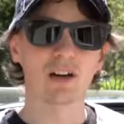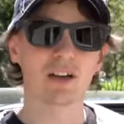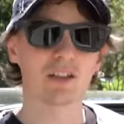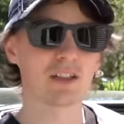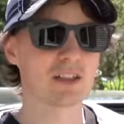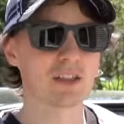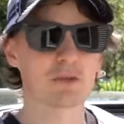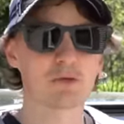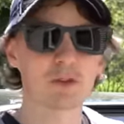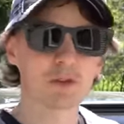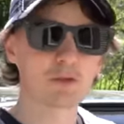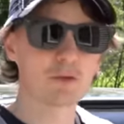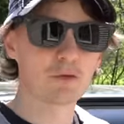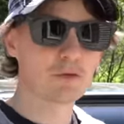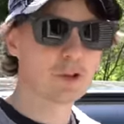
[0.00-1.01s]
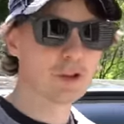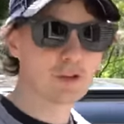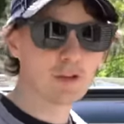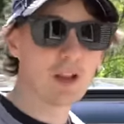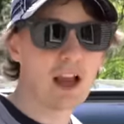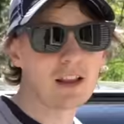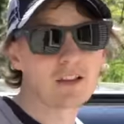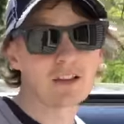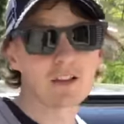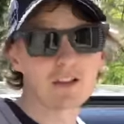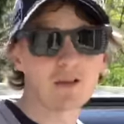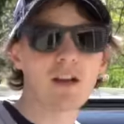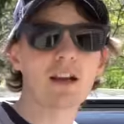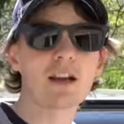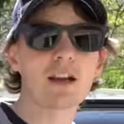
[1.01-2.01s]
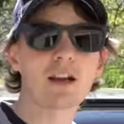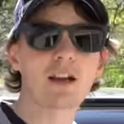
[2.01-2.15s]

Uh, they just feel feel and look great.